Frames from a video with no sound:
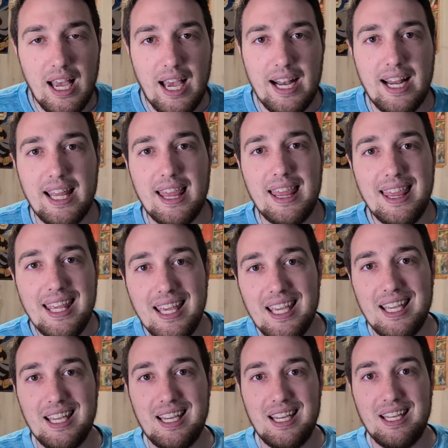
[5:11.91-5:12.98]
And I
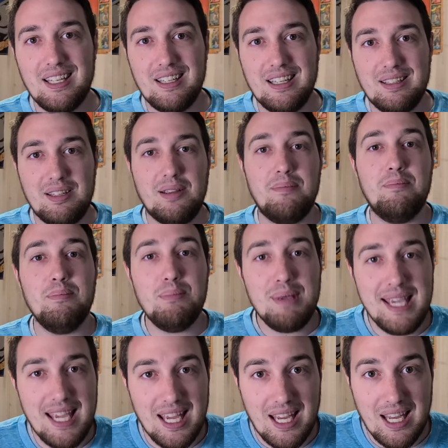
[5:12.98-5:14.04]
think, to
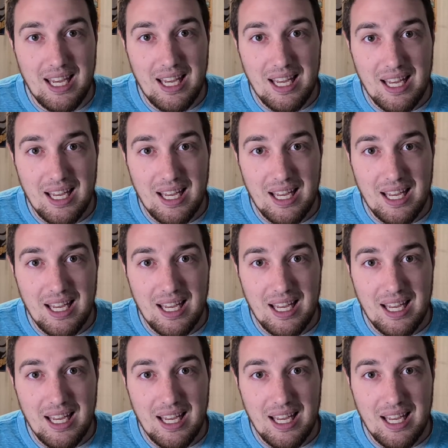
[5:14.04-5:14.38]
me,